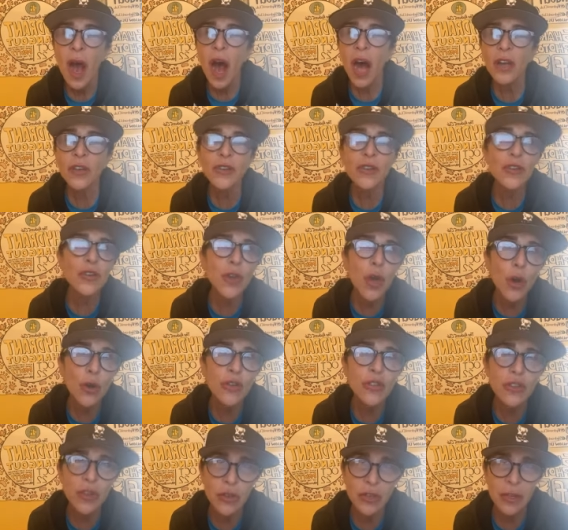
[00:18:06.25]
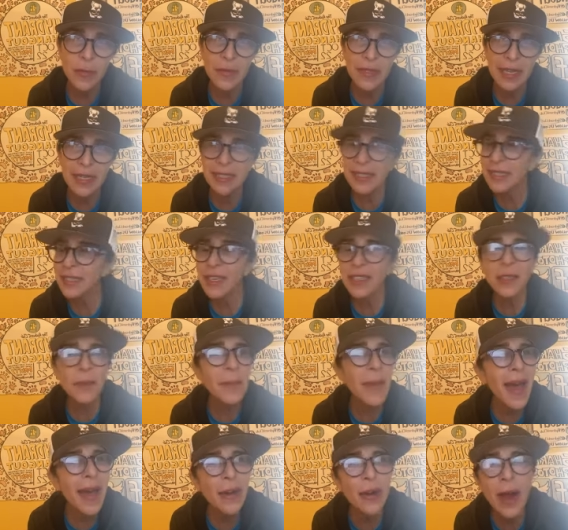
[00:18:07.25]
Under no circumstances, it
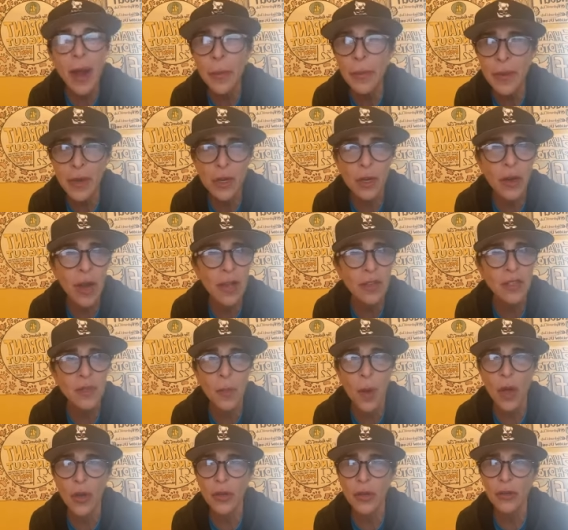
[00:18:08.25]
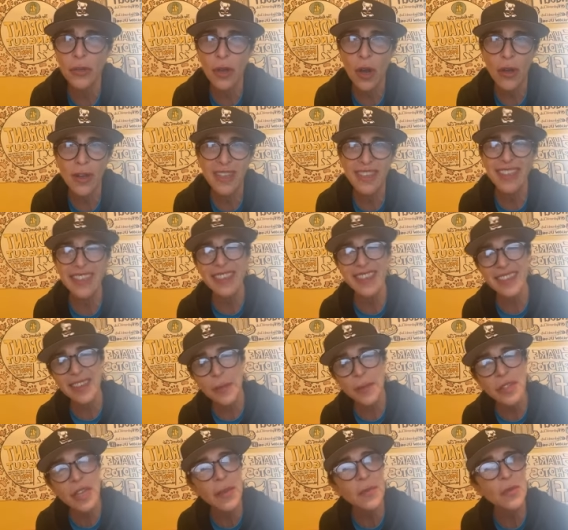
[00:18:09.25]
doesn't matter how big or how small your dog is. And
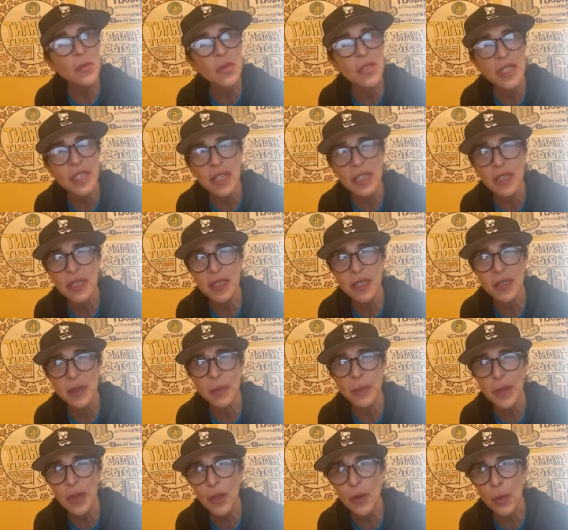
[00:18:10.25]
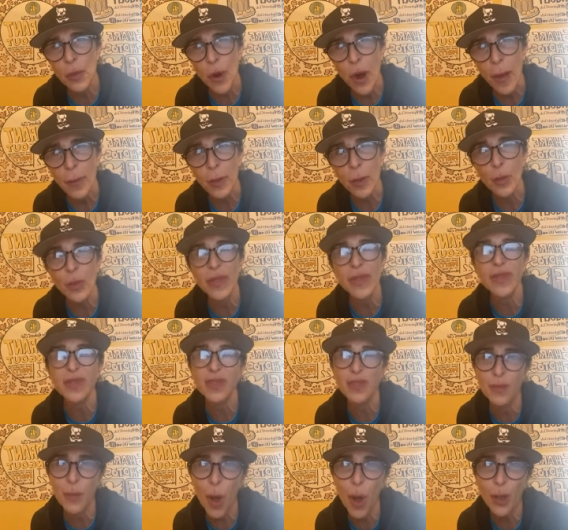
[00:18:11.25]
sometimes we see this as a bigger problem with the
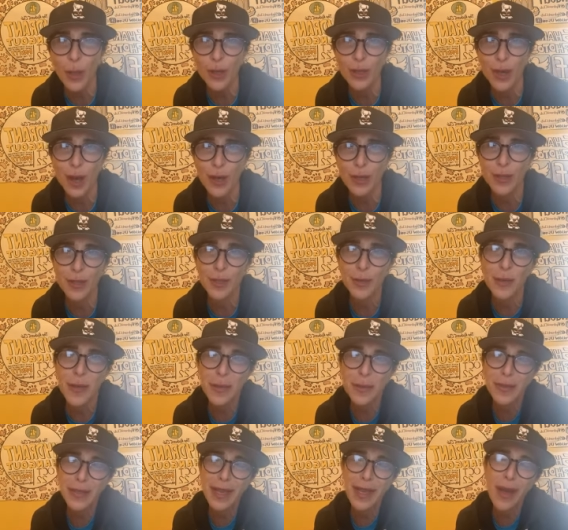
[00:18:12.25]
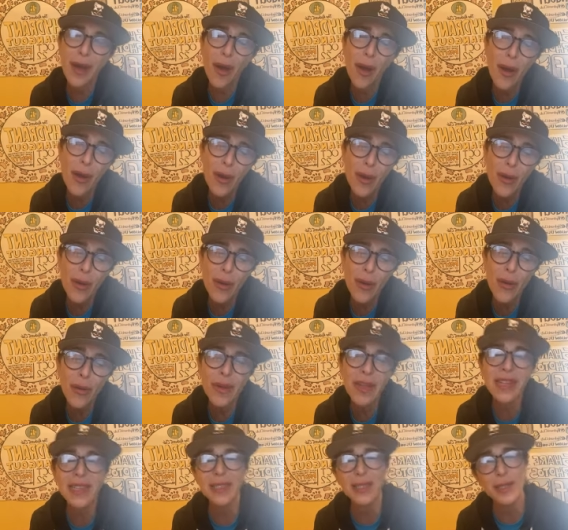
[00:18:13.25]
smaller dogs because people say,
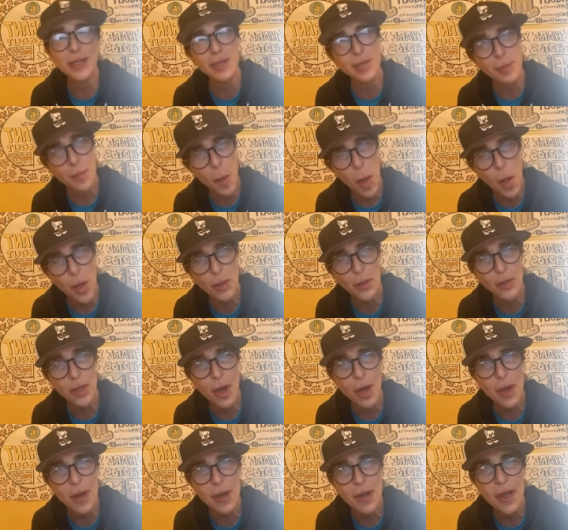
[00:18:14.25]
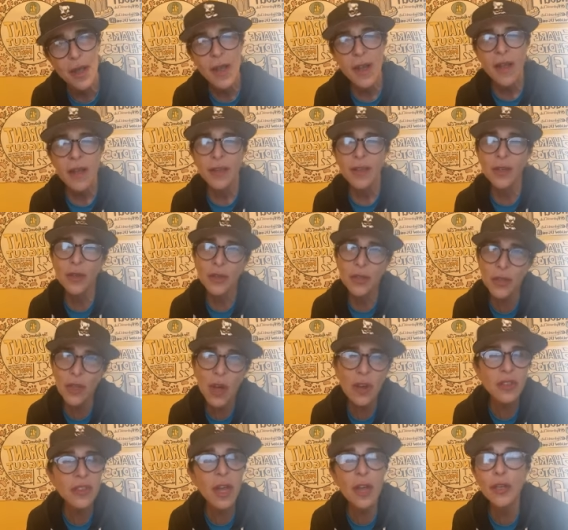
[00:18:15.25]
oh, it's a small dog. You know, the
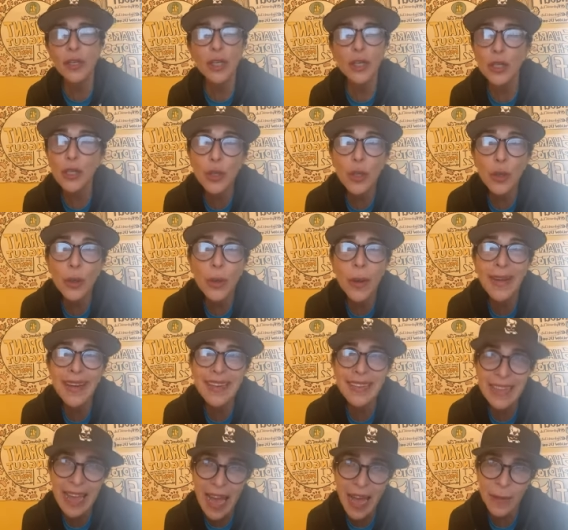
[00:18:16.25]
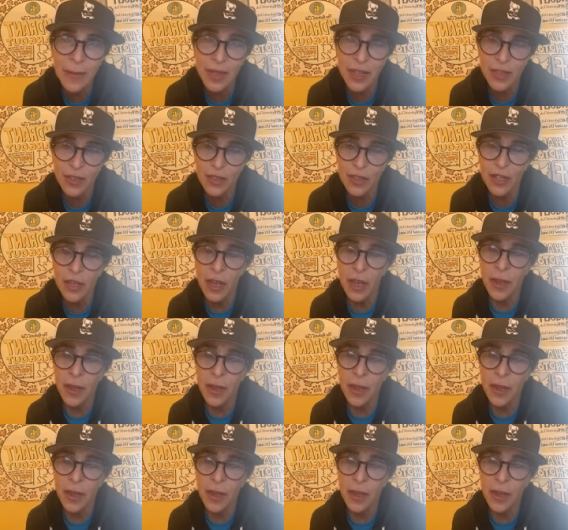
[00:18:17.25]
dog's not going to do any damage.